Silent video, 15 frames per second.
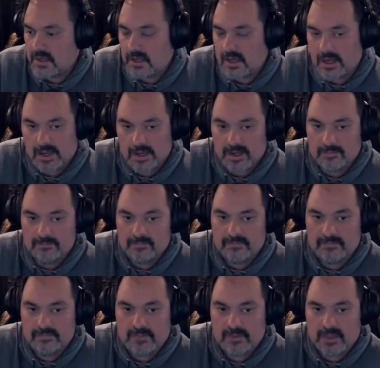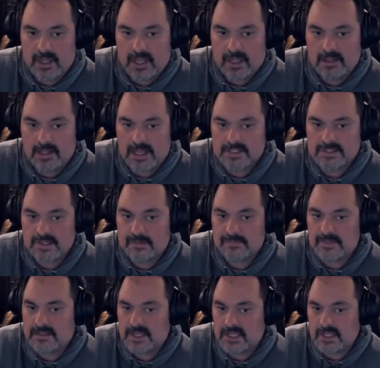um, and that's
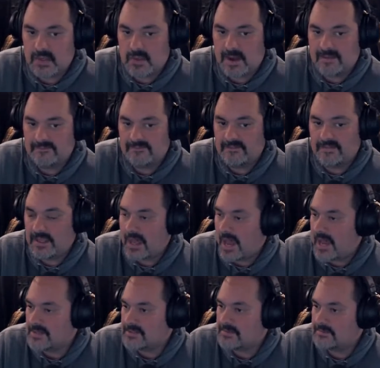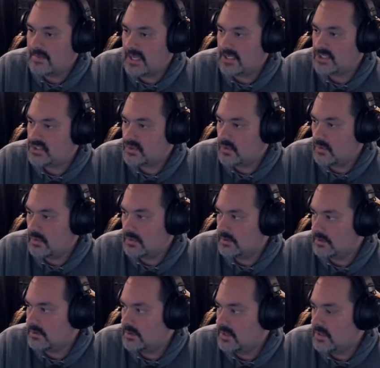something that you have got to make
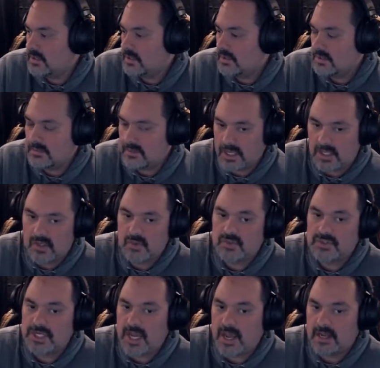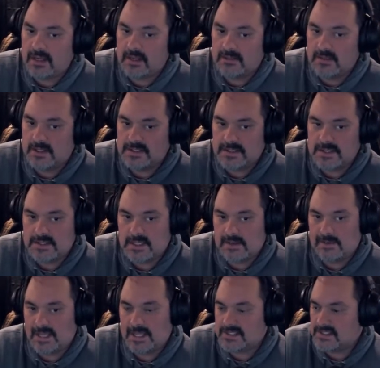sure that you check. This is
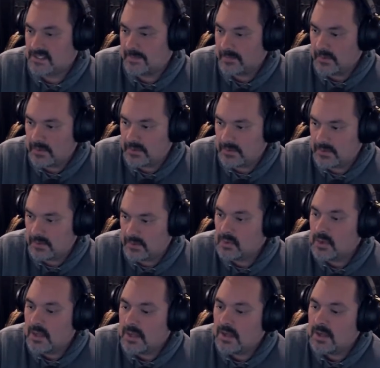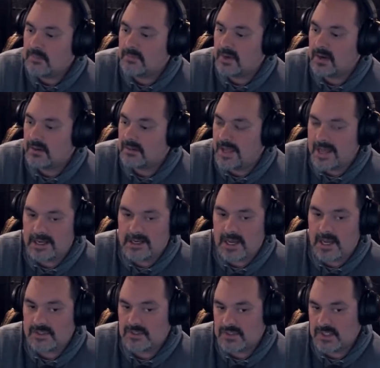I mean, it's simple to do, but a lot of
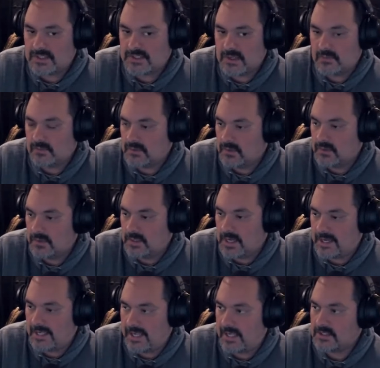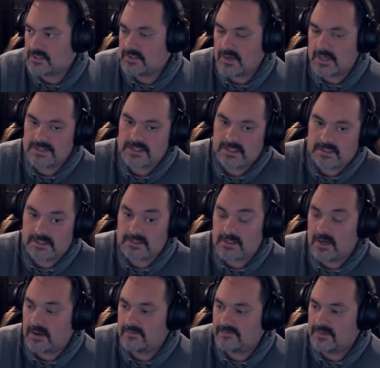guys just don't do it. I can't stress this
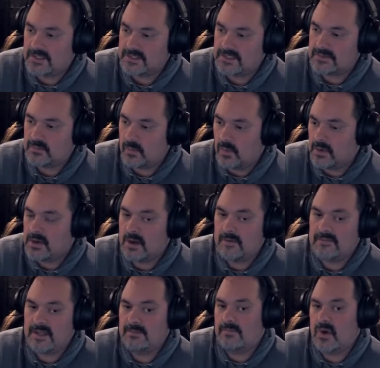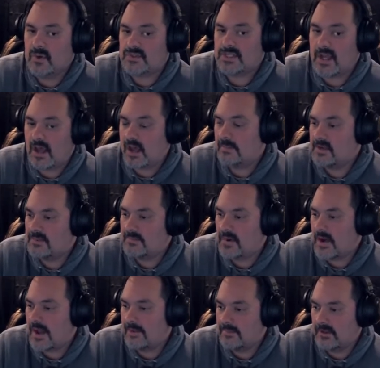enough. This is one of the most common
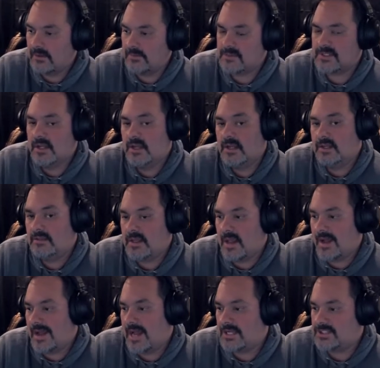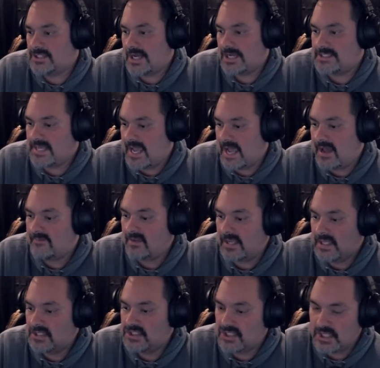problems that hotshots have
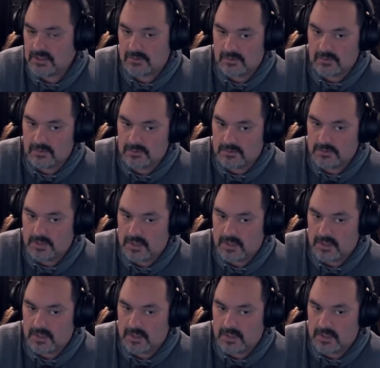in general